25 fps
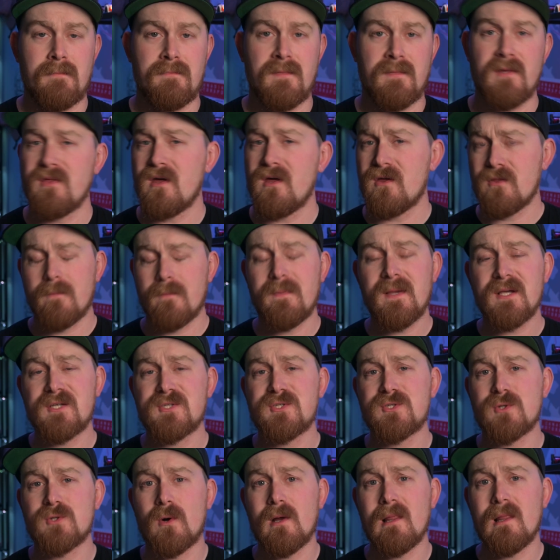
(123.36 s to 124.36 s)
Now, the other big
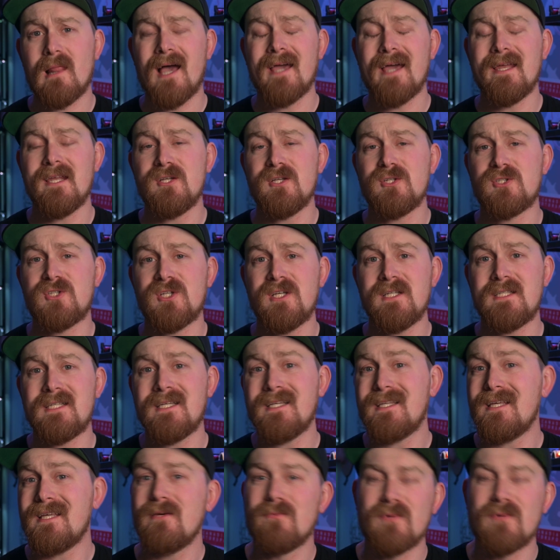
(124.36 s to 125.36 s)
storyline in
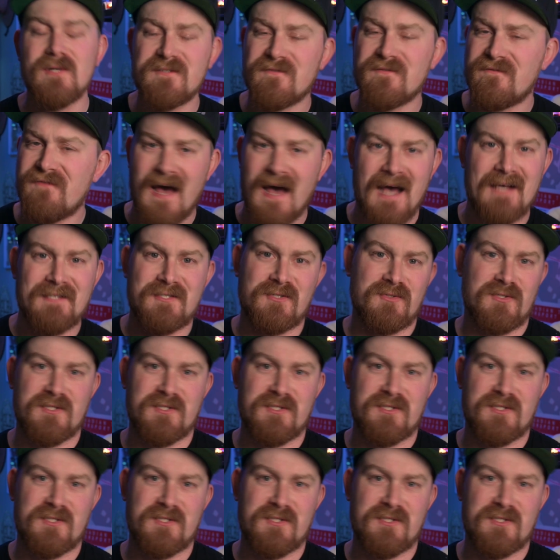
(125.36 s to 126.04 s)
GTD was Vasser